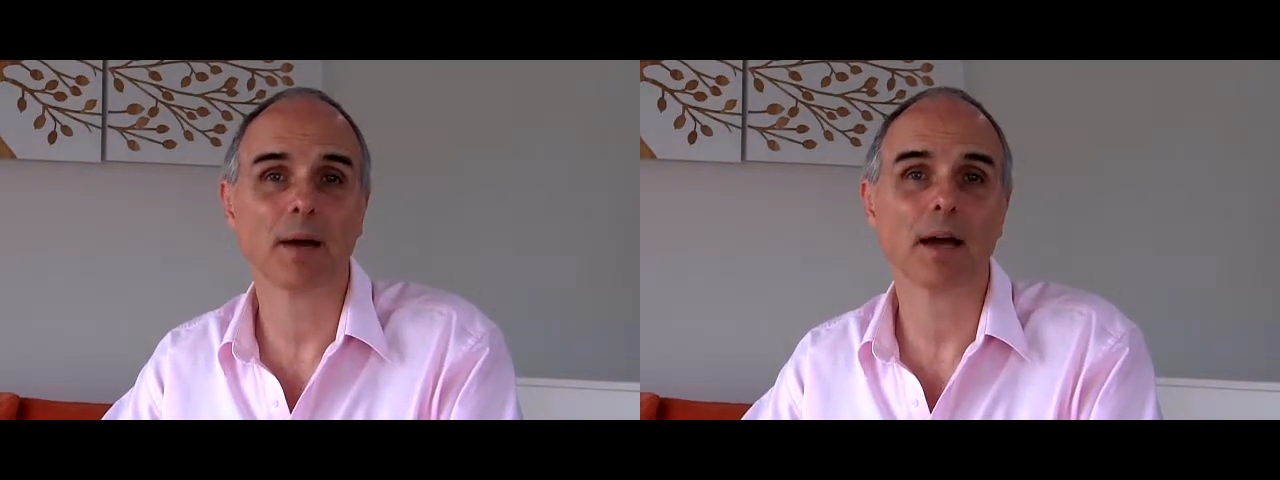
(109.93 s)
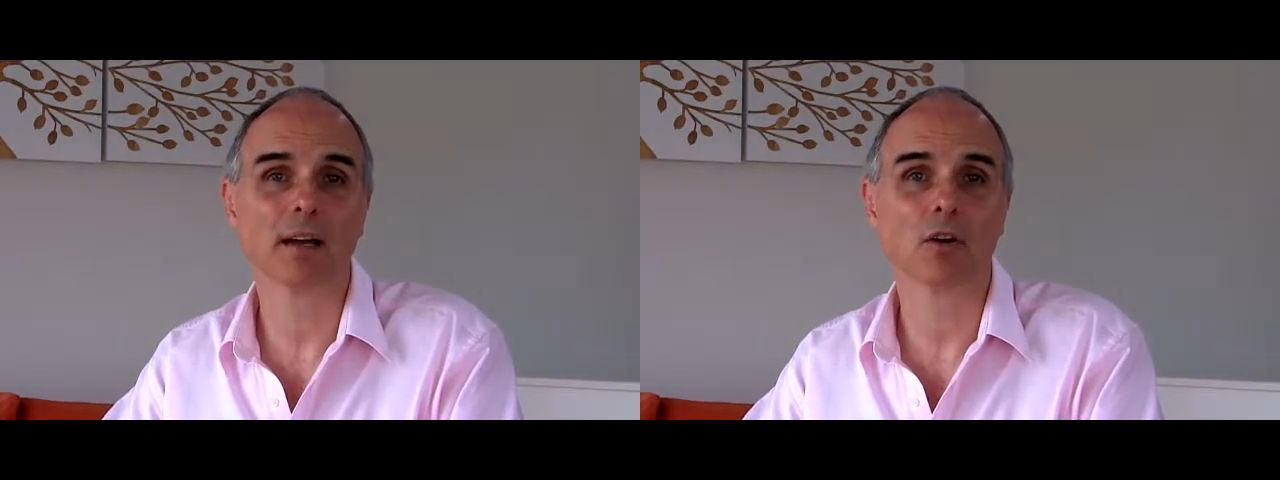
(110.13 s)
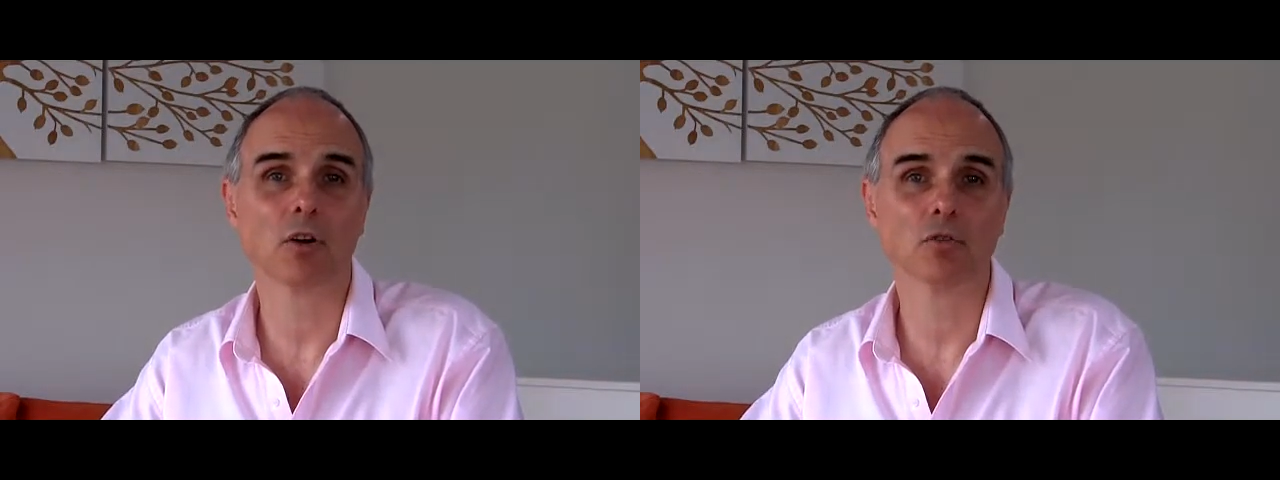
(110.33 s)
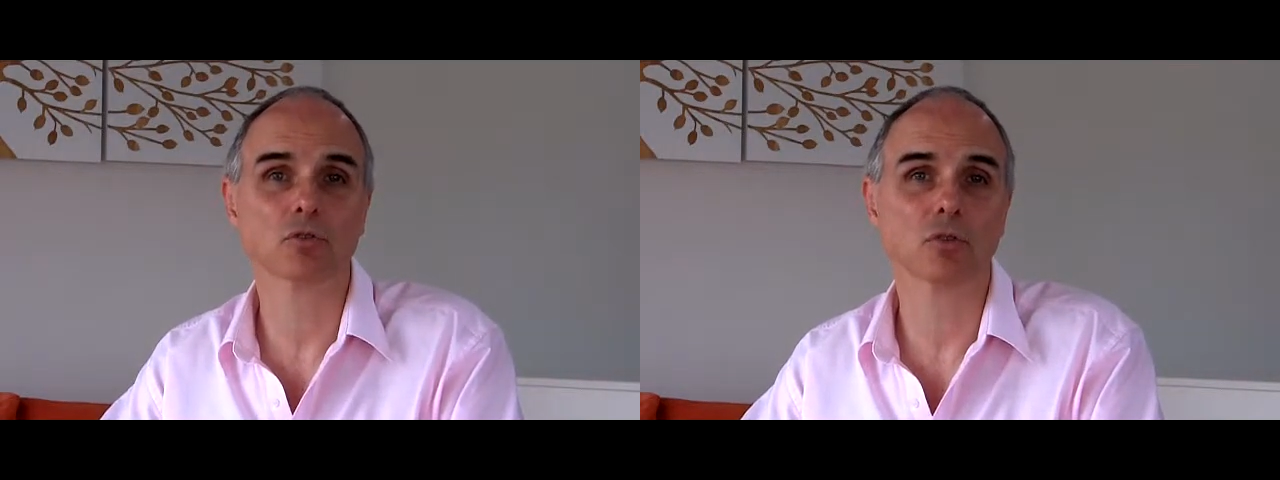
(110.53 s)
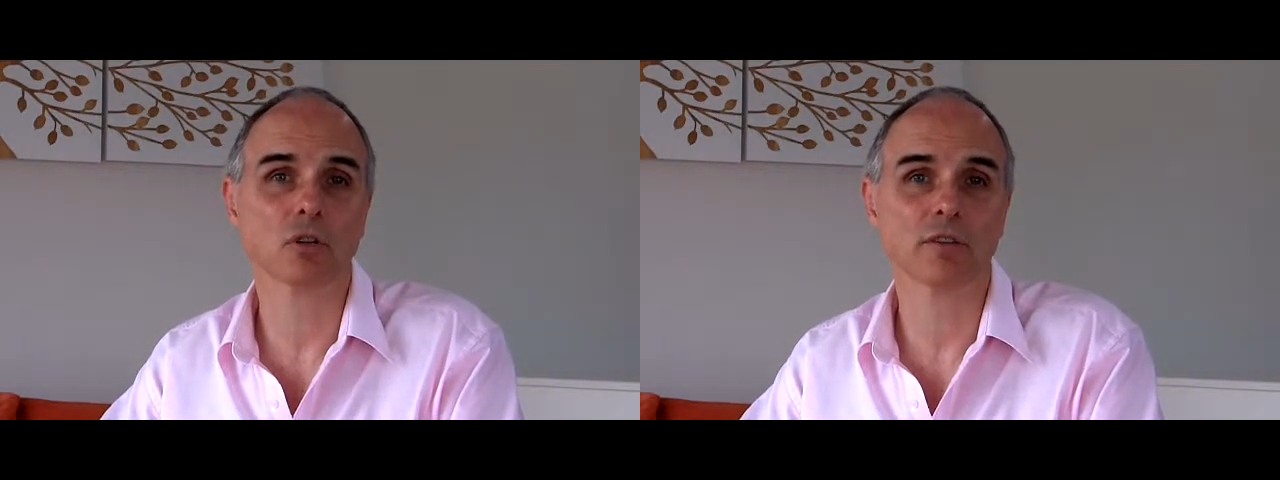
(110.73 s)
back
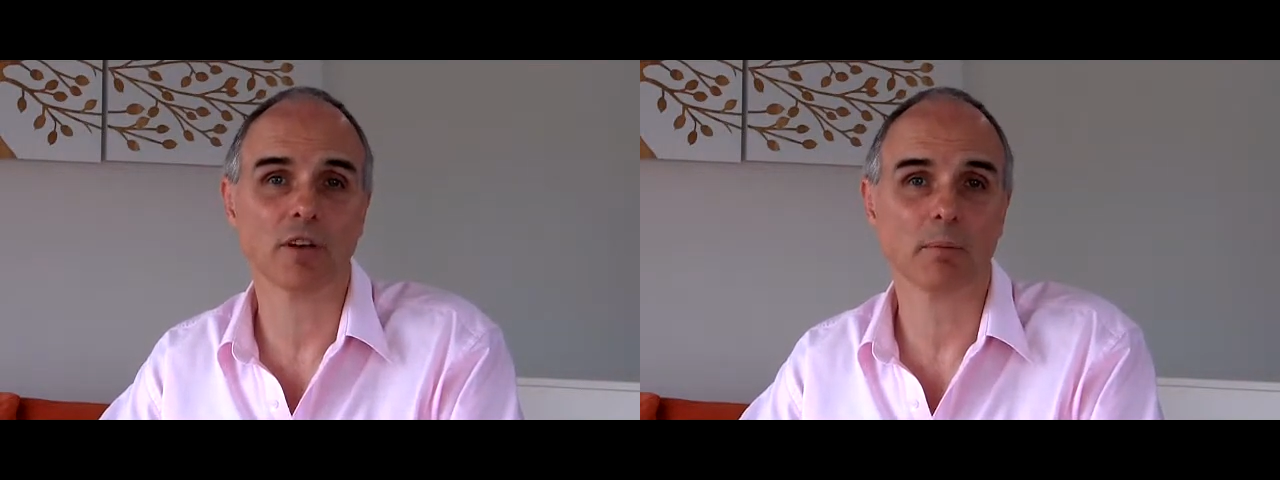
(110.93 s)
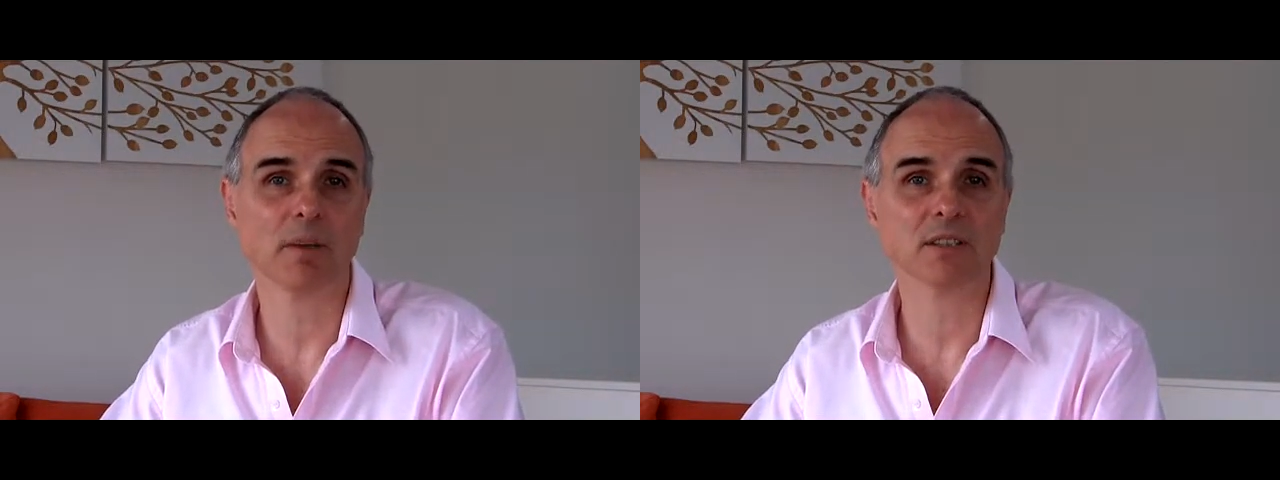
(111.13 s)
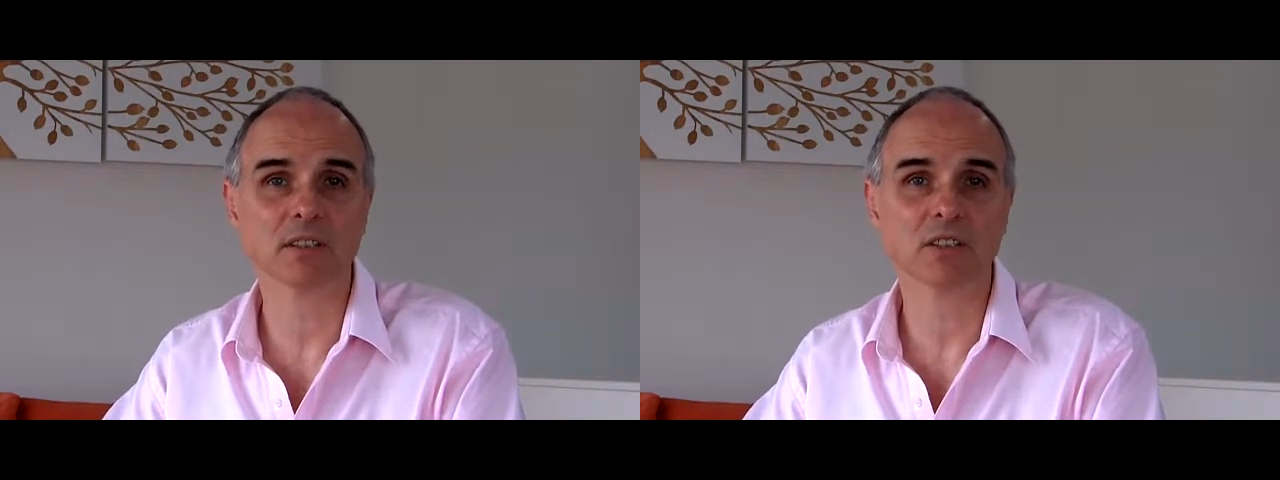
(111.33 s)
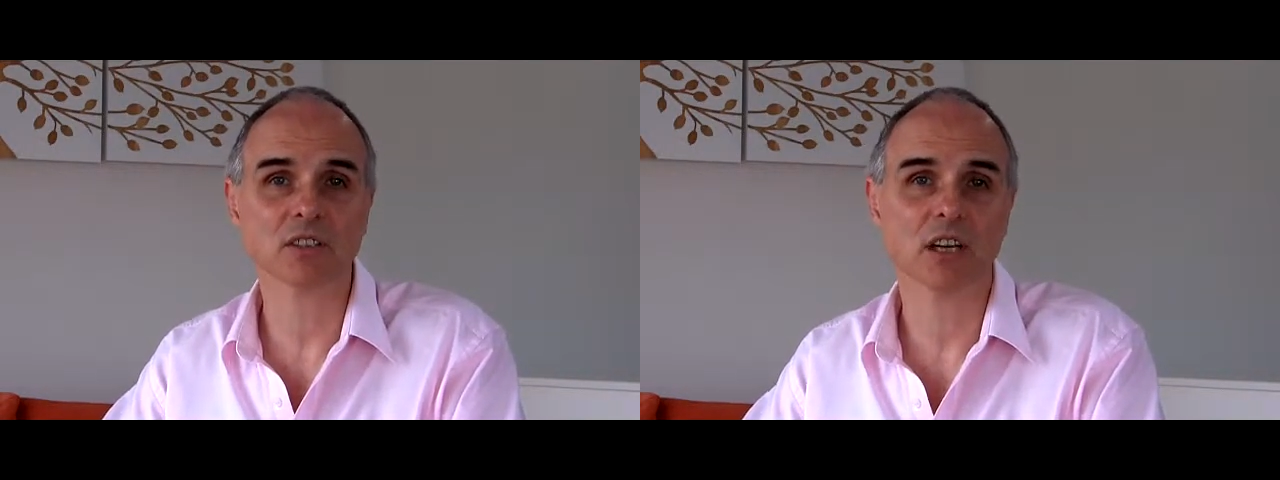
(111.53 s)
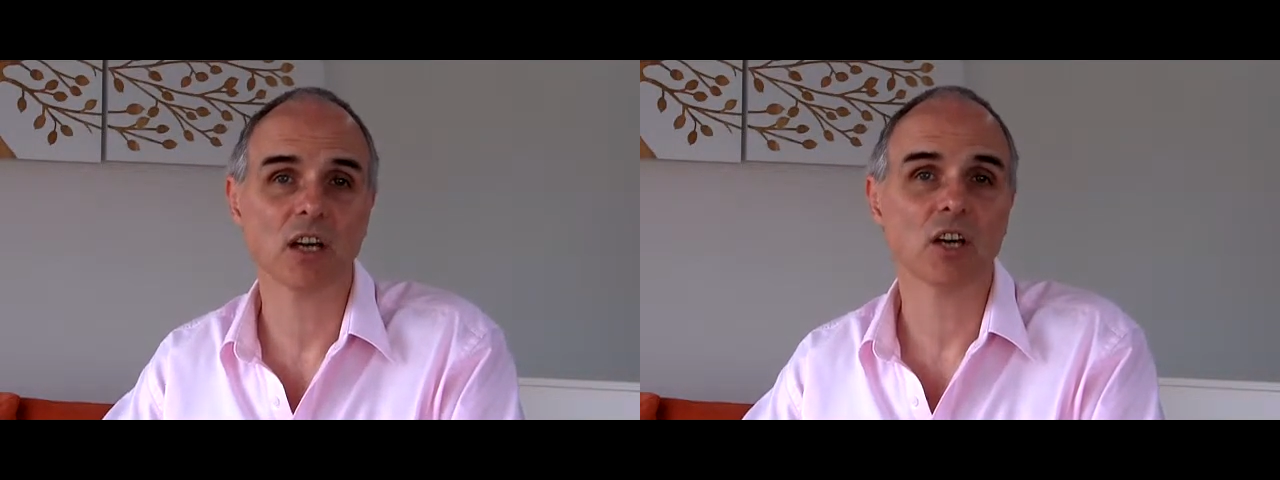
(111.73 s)
control of your business,